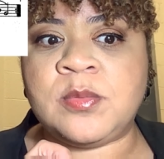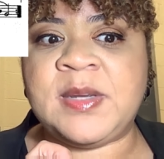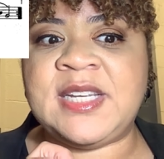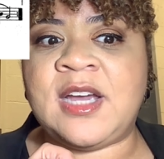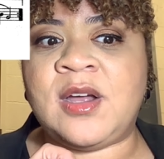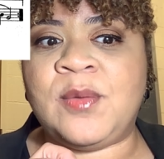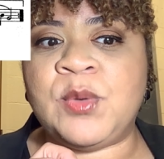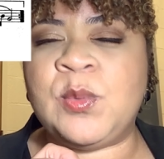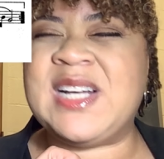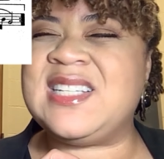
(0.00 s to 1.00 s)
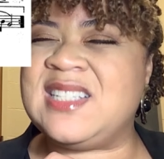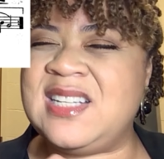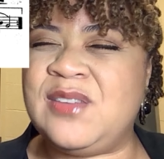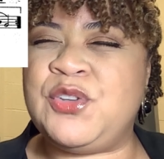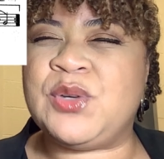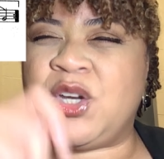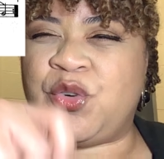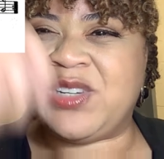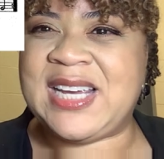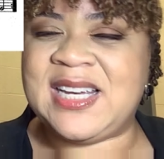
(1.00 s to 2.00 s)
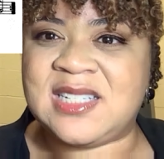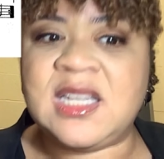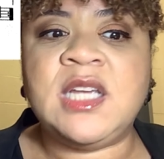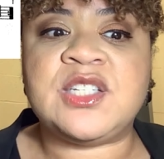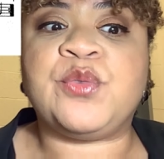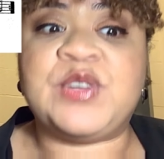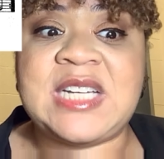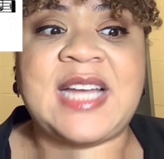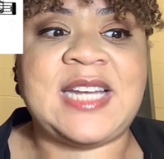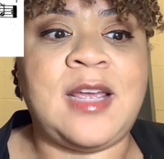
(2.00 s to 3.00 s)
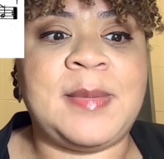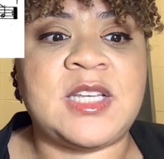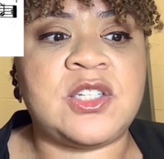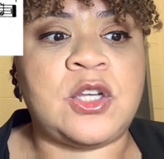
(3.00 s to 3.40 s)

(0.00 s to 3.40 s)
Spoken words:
But yeah, we want to see if you can create different dynamics.